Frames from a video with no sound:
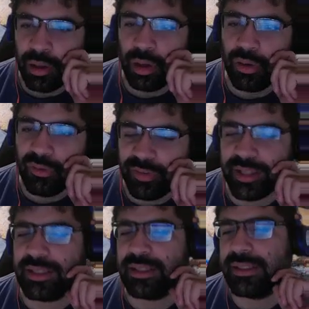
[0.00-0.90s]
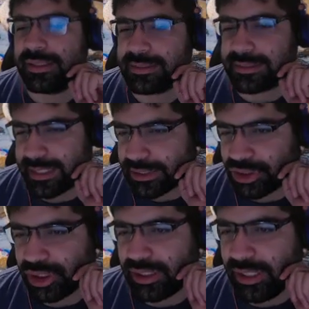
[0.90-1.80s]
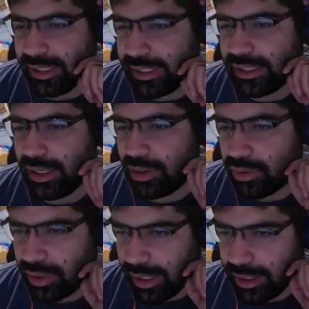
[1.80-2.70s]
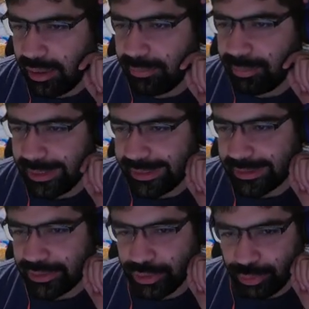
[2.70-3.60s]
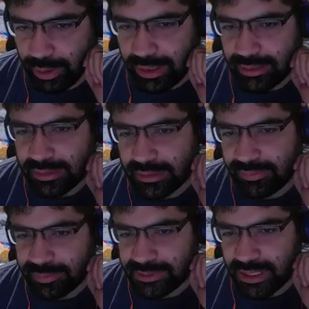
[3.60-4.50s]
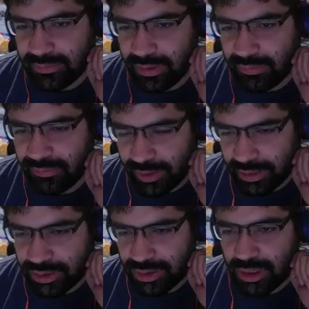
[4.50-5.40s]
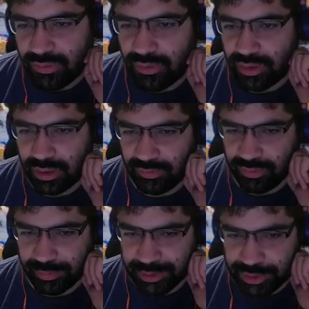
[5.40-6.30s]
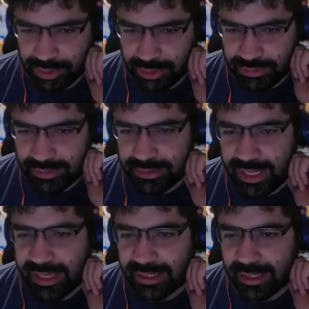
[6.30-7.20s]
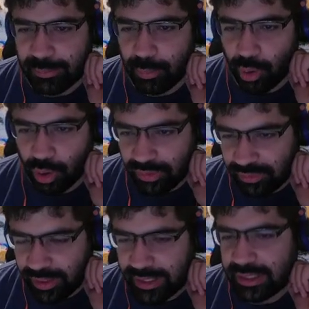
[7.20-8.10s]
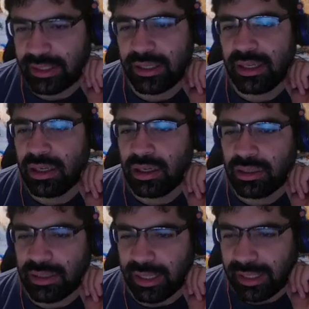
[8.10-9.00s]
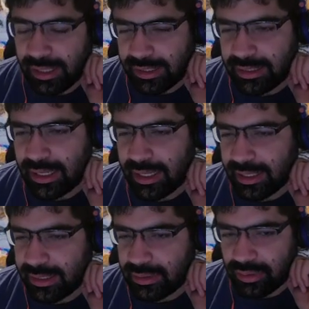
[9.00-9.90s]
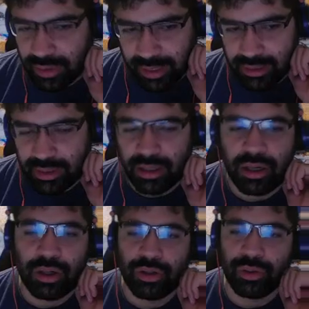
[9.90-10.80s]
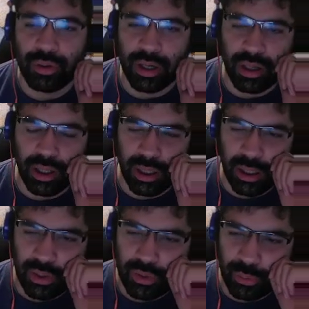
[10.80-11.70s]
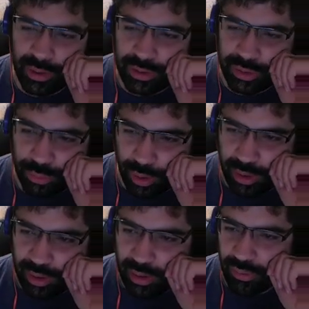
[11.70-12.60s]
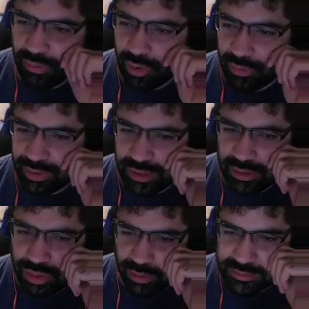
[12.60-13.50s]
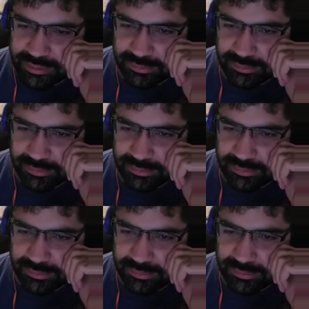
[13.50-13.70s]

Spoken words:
with the section in red being the URL that the website will fetch for the information. The attacker can modify the area in red to an URL of their choice.